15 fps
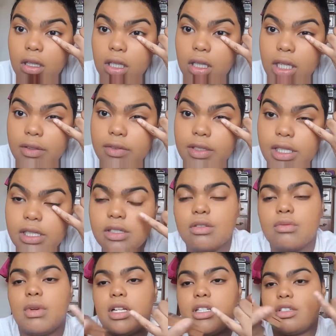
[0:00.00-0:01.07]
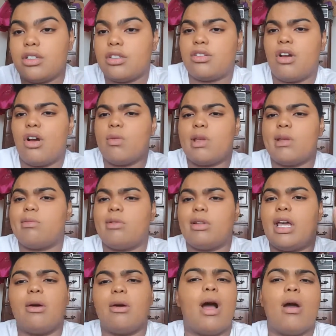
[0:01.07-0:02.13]
lift it too much to show people.
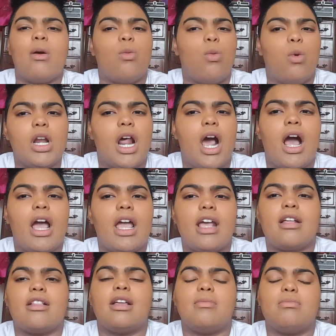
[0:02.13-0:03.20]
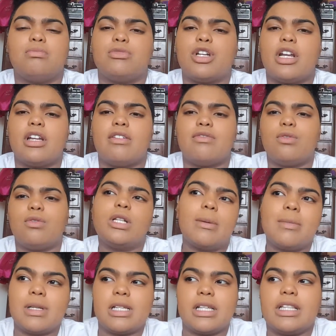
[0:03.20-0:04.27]
Like, why would I? I'm trying to fool
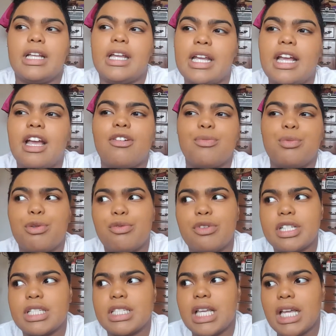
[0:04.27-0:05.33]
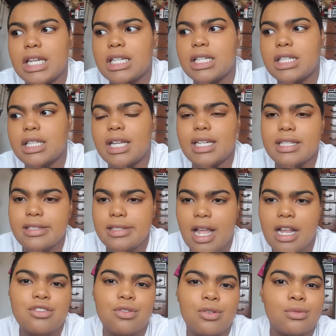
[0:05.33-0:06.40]
them into thinking I have perfect skin, and it's
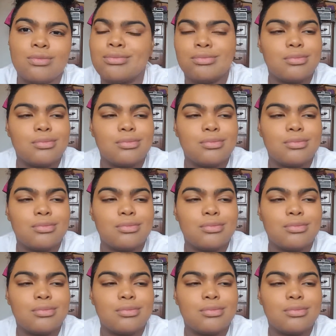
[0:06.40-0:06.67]
natural.